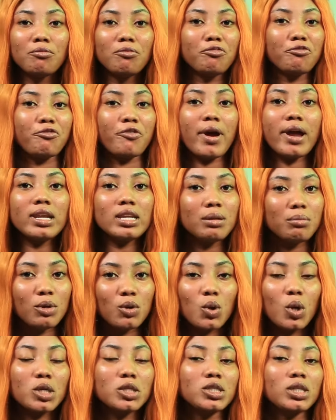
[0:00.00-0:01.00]
friend bi
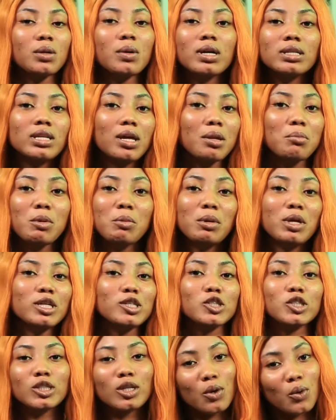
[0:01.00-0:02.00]
no kire ma se me me
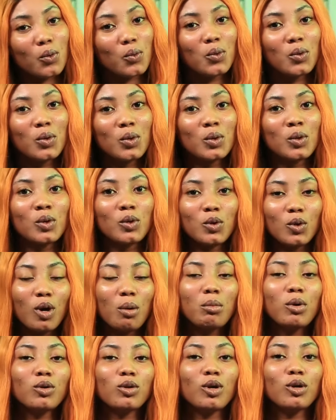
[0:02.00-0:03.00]
kire o ye
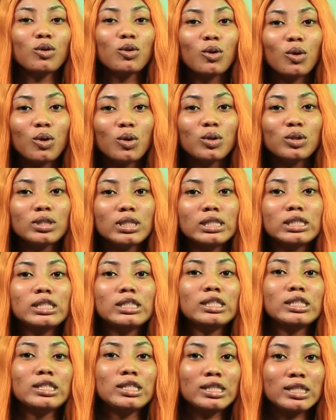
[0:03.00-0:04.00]
moto to
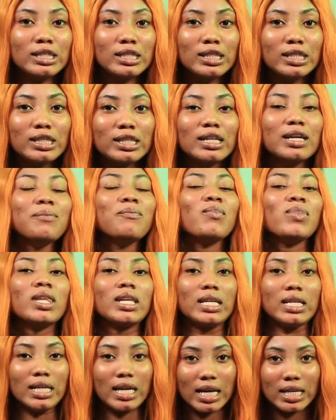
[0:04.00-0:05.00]
ti
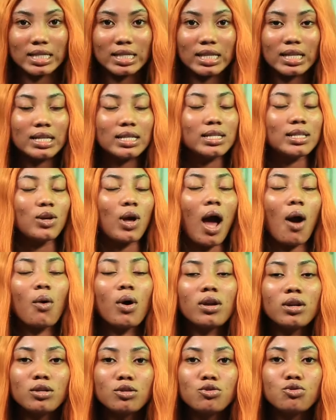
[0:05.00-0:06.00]
yes into
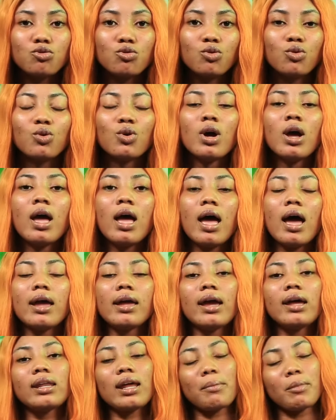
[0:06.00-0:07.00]
according to a
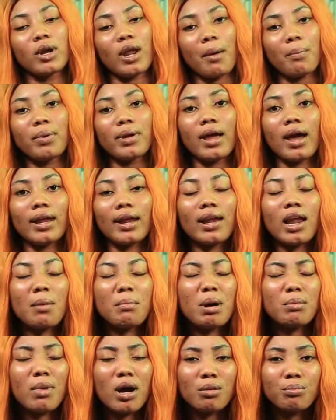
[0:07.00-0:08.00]
year diamond appear na
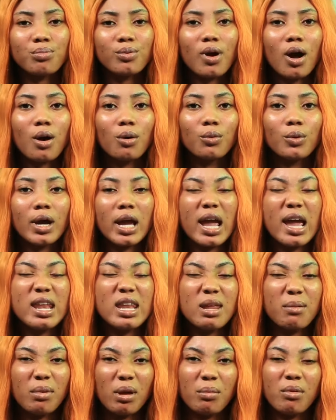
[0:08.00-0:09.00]
Mama Mcbrown
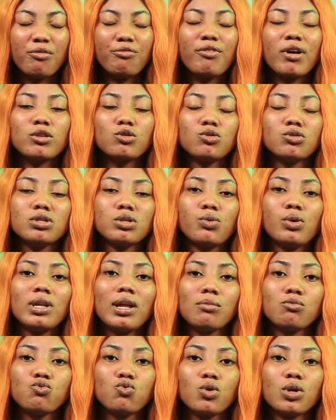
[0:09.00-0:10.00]
any baby fast Suzzy
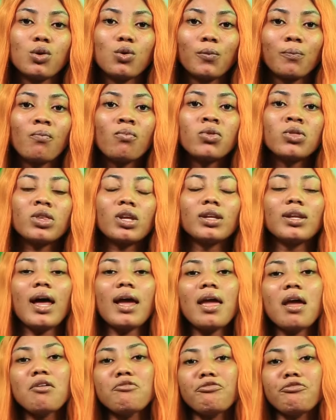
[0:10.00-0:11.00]
Williams wo ne ho na
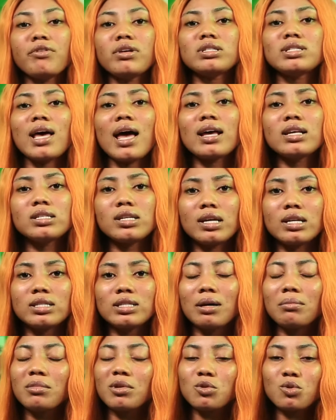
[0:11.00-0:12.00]
ye free science and
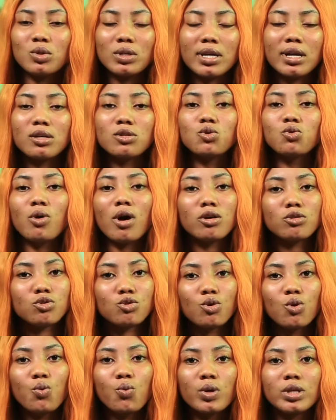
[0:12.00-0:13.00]
sem no so na ye to
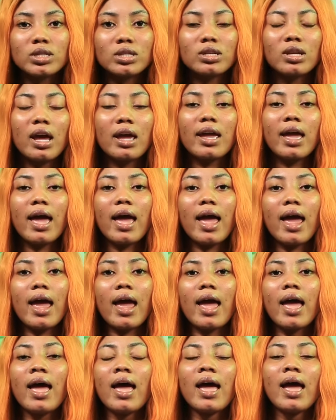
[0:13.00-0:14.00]
aso with a
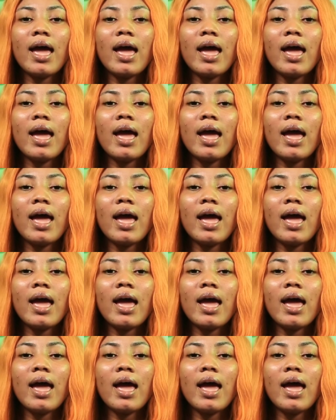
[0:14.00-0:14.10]
year